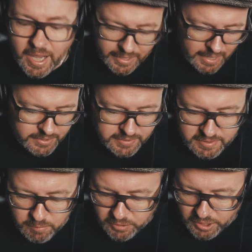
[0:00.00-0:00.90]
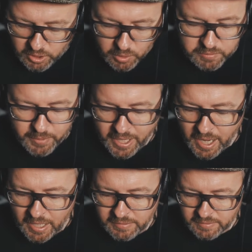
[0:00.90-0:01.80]
And I just simply close my
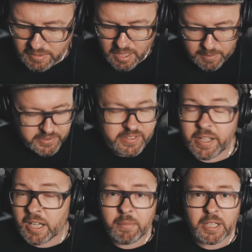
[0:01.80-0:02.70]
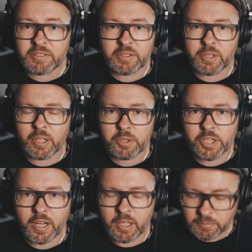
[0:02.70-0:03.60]
eyes. I'm sitting in my studio
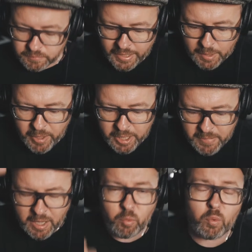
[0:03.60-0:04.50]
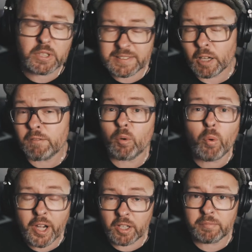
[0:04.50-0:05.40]
chair and I make myself
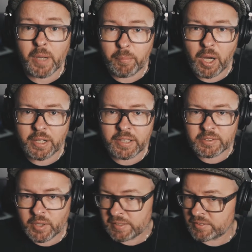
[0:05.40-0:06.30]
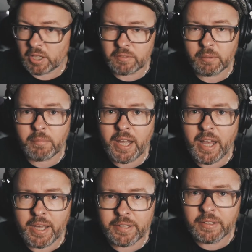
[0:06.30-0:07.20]
aware of my body. So I start from my
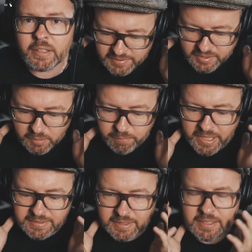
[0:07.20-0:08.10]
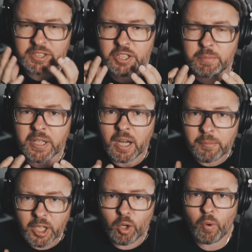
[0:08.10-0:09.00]
head. I start basically just
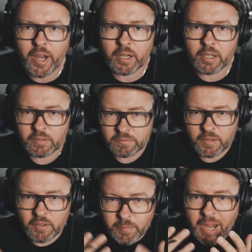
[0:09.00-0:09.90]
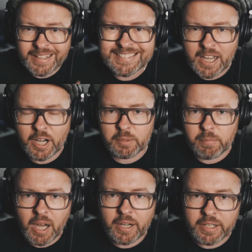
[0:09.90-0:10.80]
becoming aware of my entire
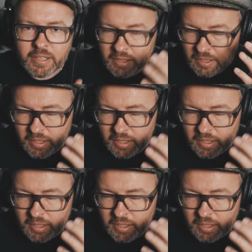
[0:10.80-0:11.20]
body